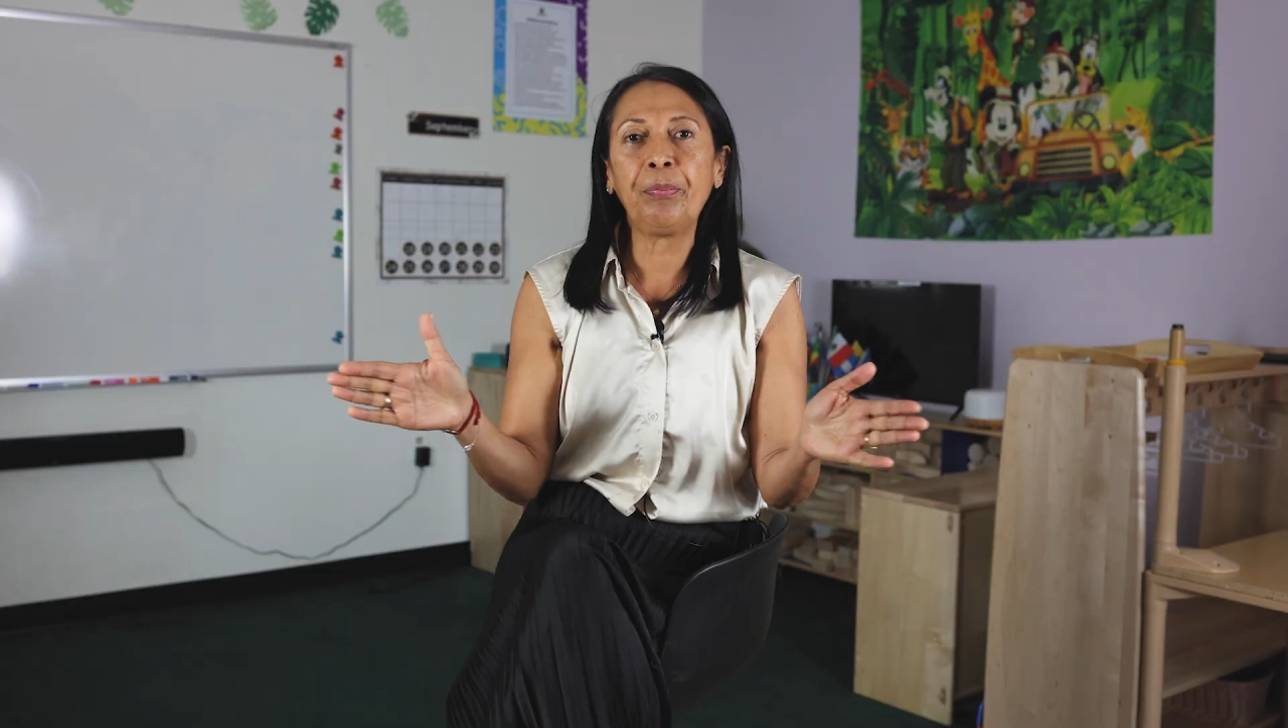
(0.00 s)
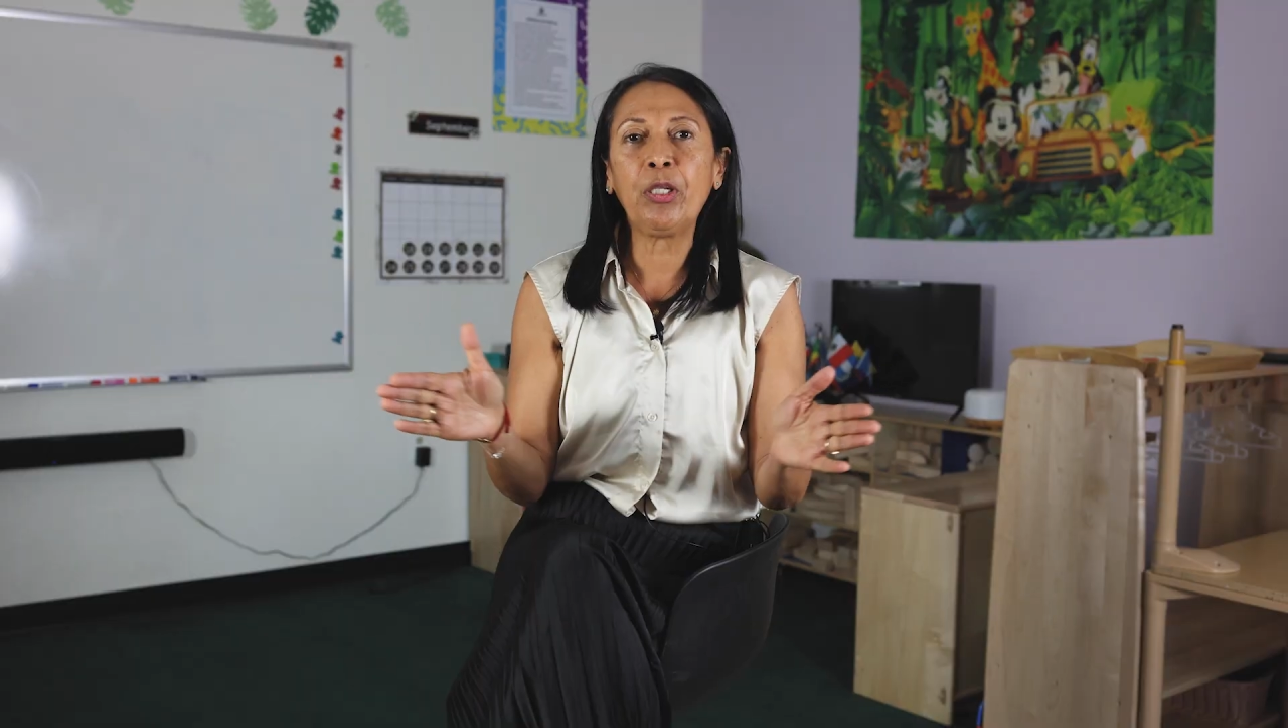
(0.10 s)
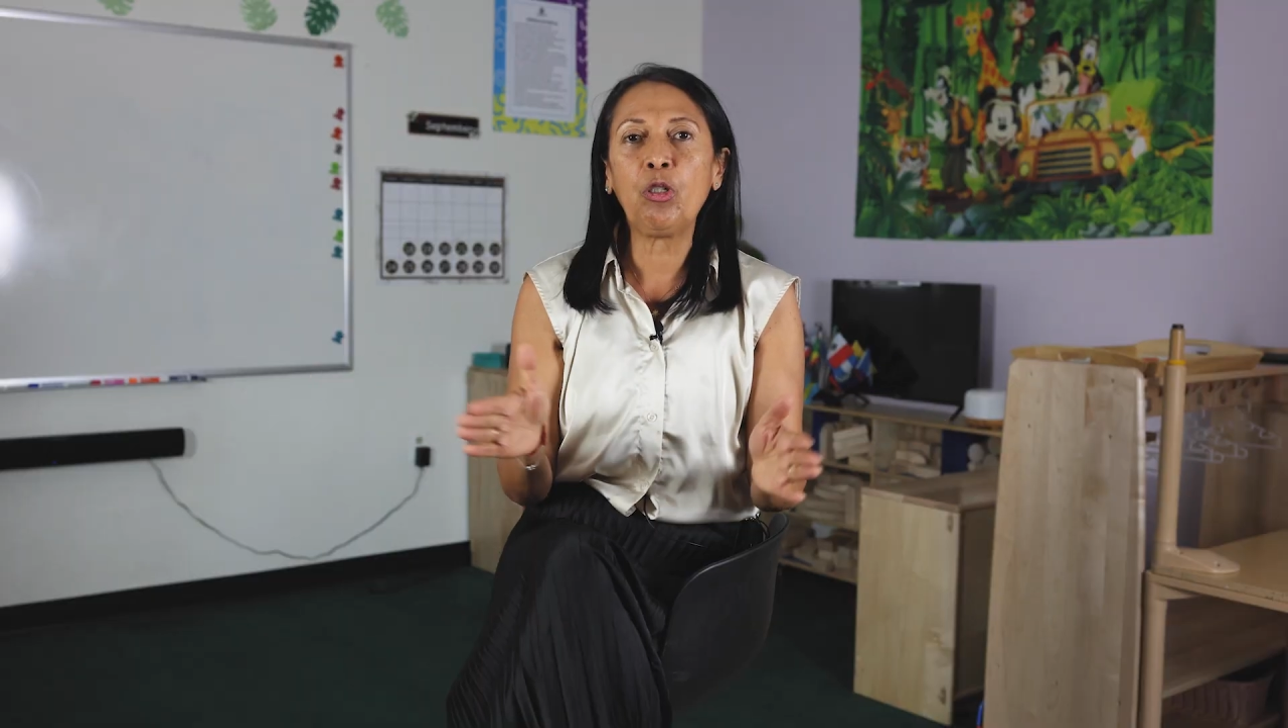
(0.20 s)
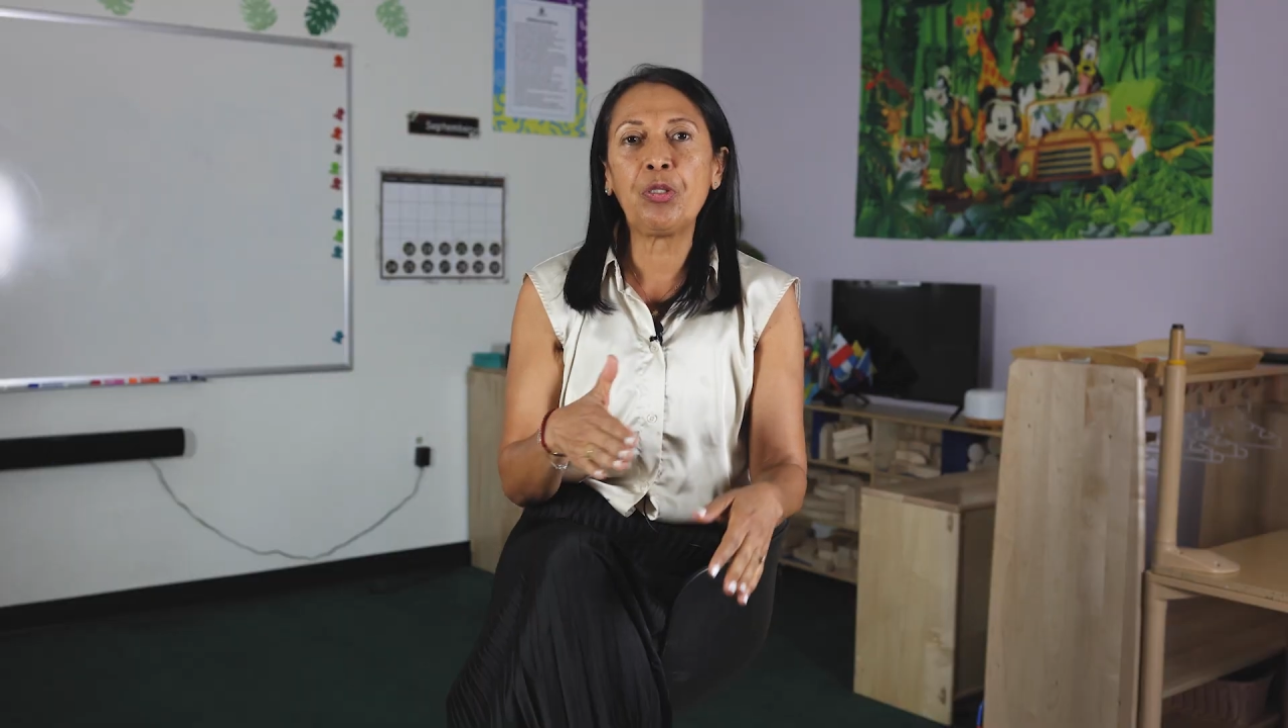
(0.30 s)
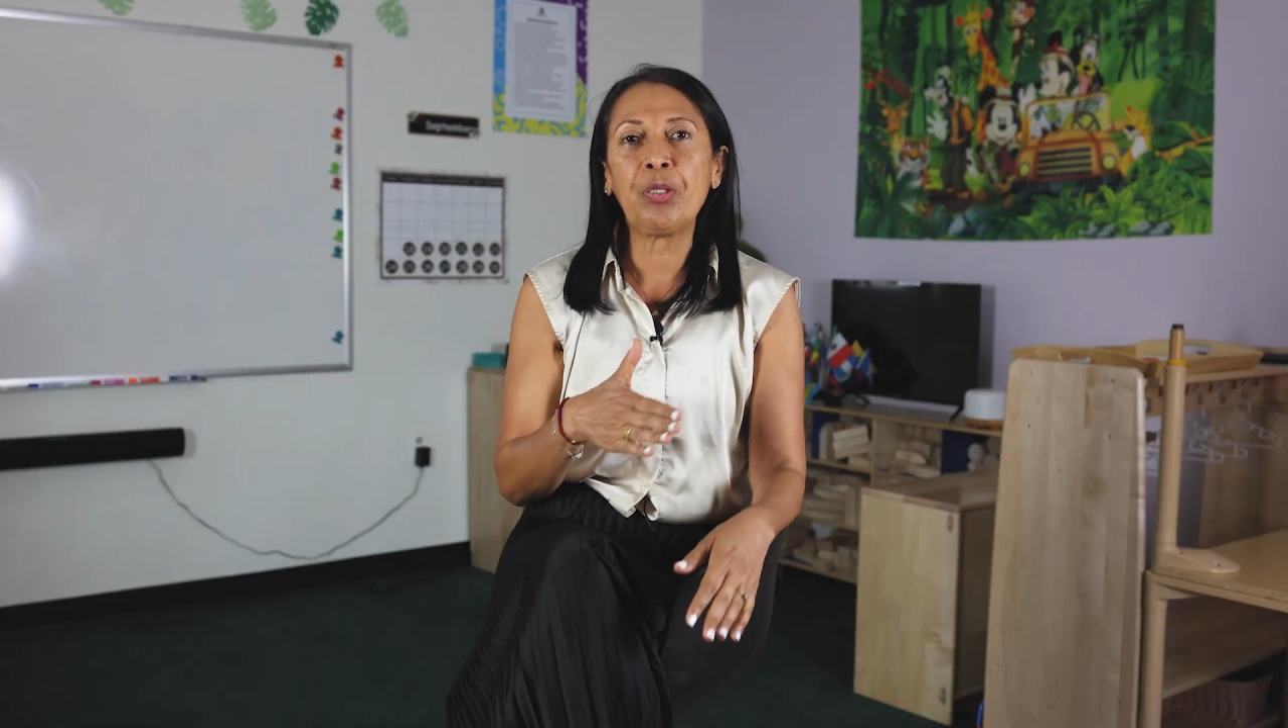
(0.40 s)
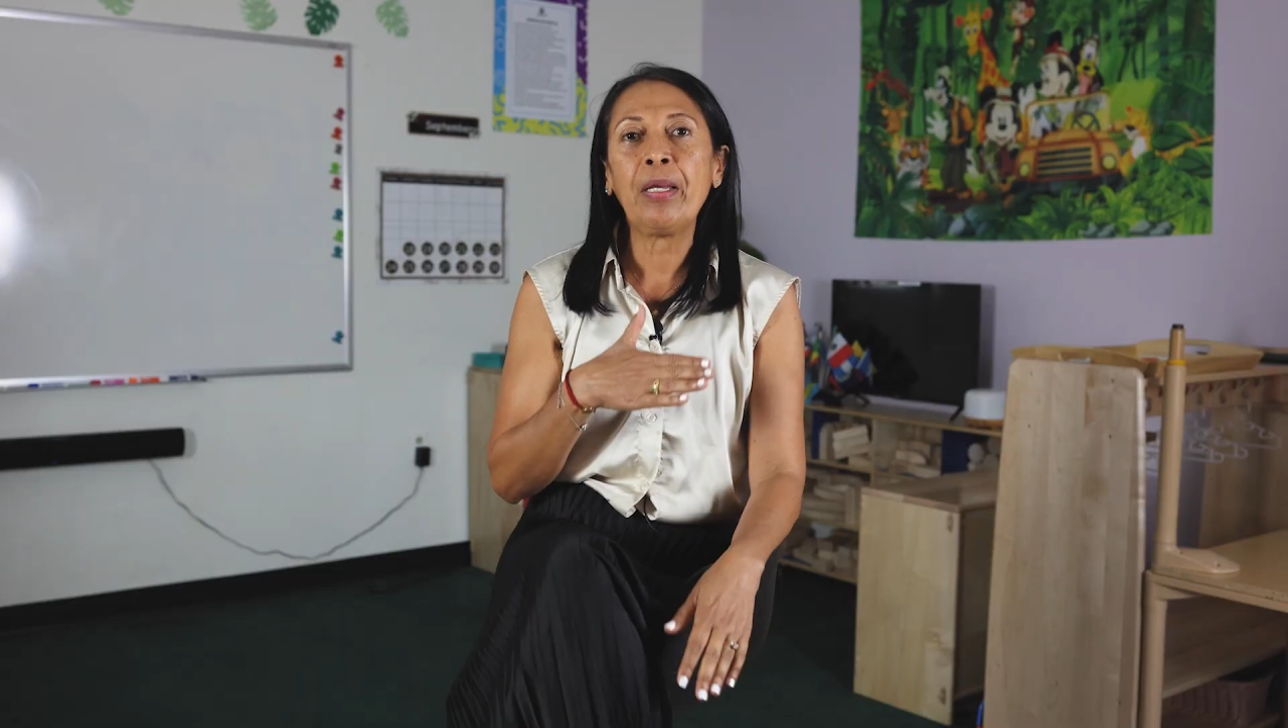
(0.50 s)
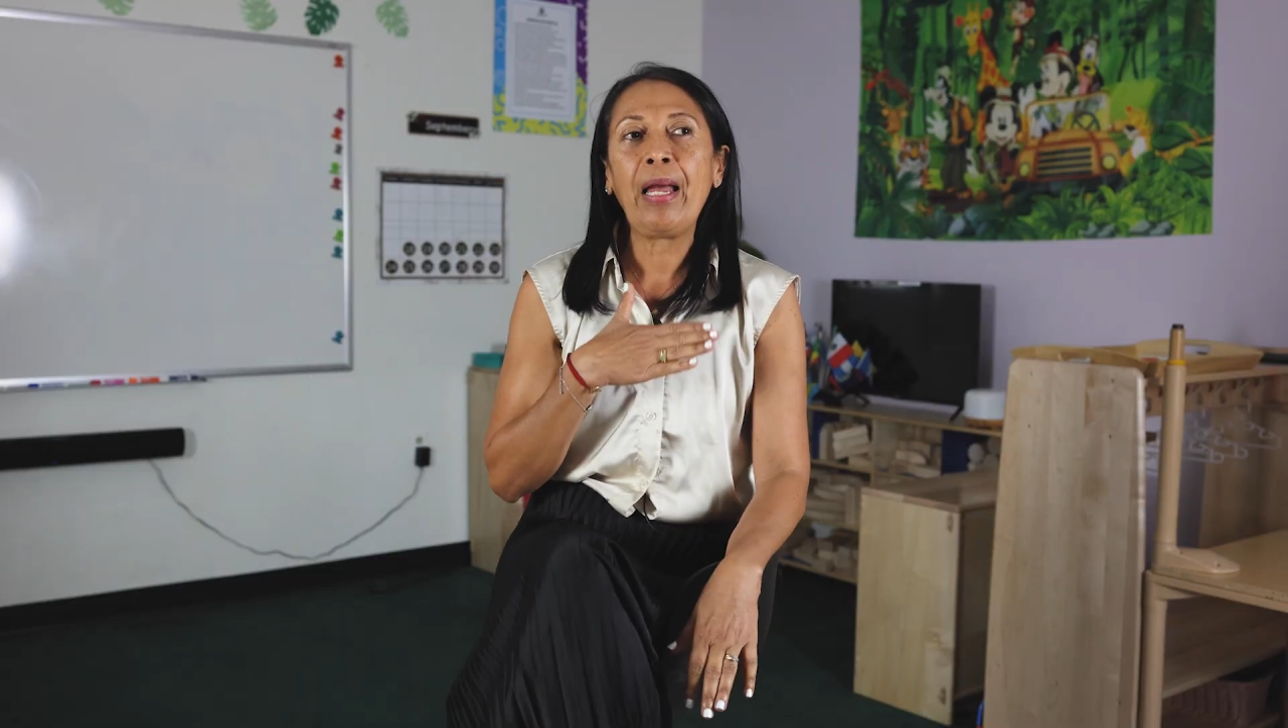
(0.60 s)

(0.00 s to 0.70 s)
because